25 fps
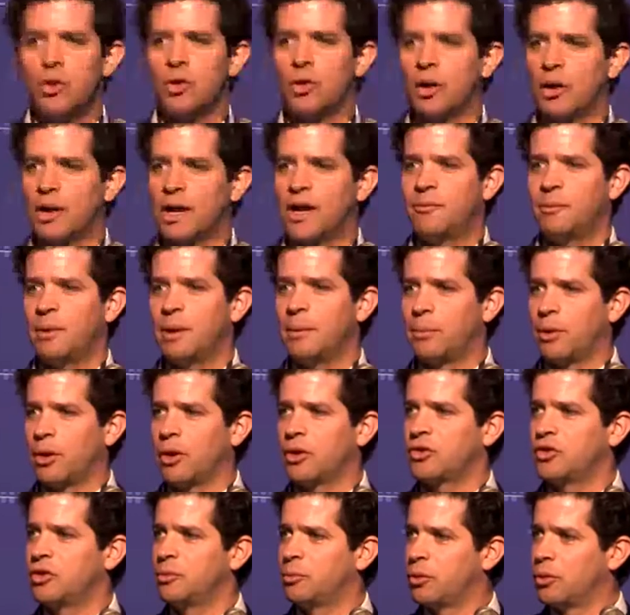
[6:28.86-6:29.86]
not have been
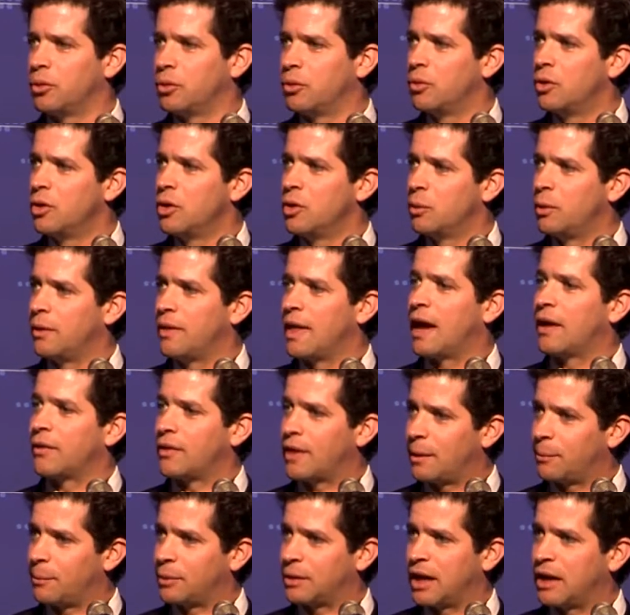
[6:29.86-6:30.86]
possible without
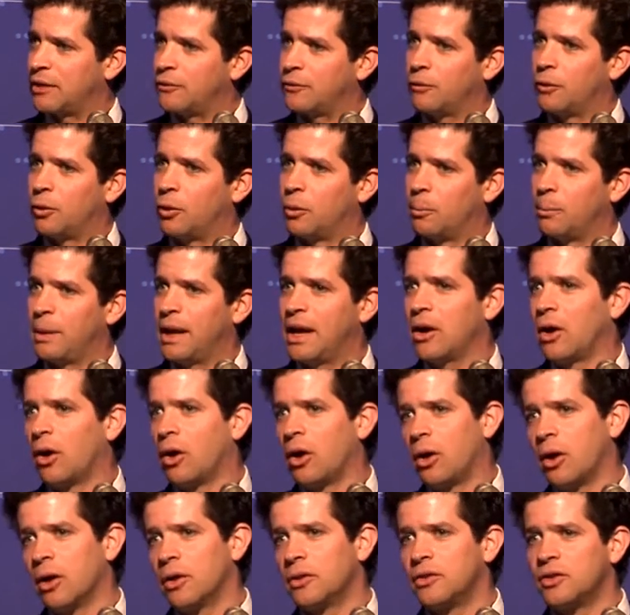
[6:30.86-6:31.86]
that platform,
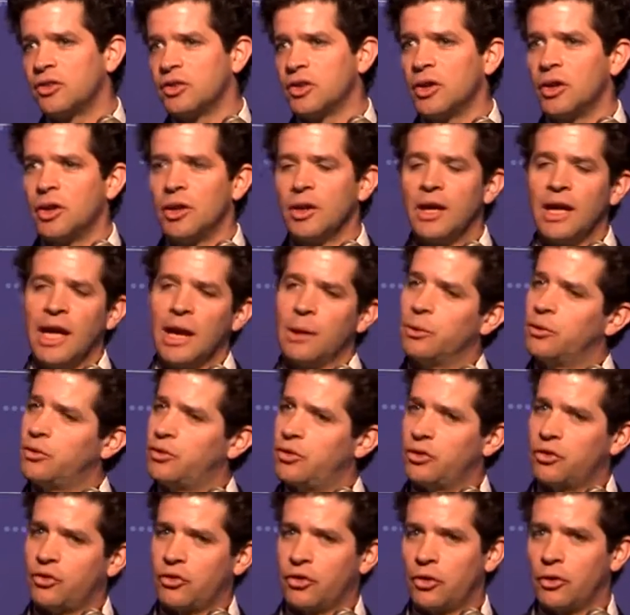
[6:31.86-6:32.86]
because it was
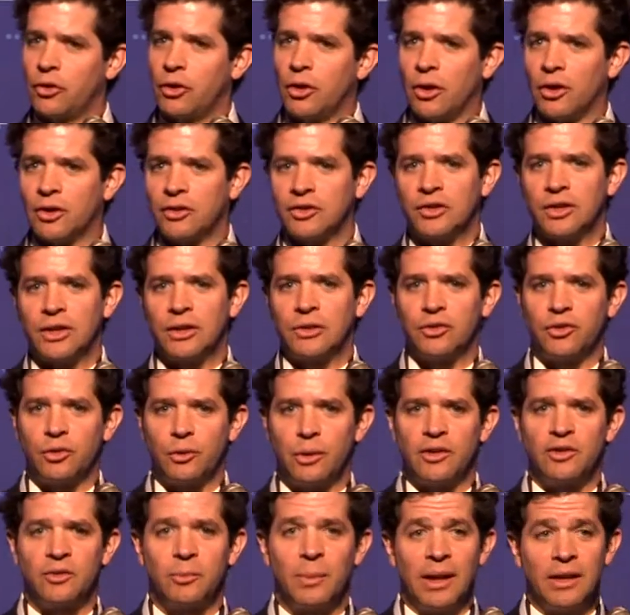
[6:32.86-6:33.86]
just too costly or too
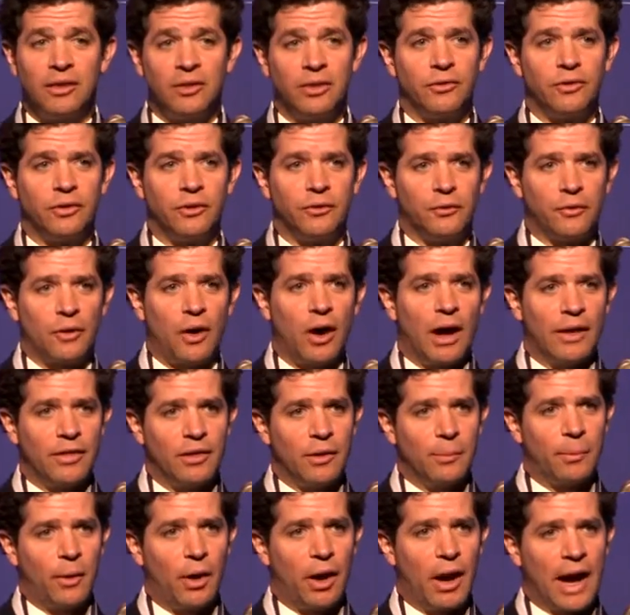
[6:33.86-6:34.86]
expensive to find
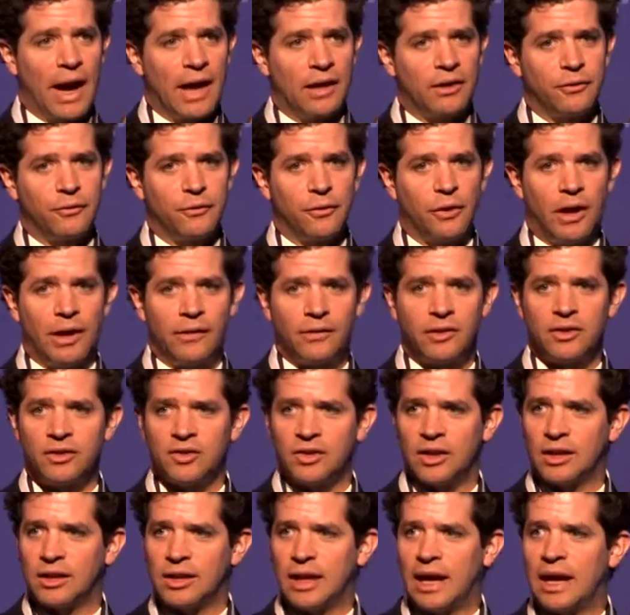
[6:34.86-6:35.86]
the buyer, to find the
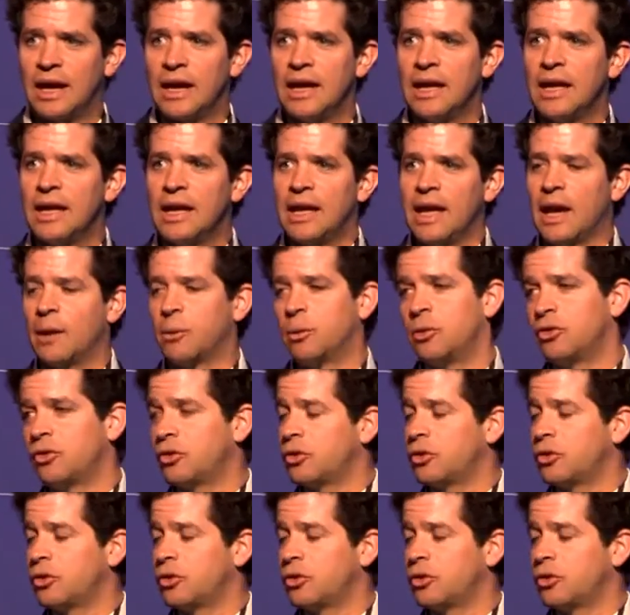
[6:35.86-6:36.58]
seller. It was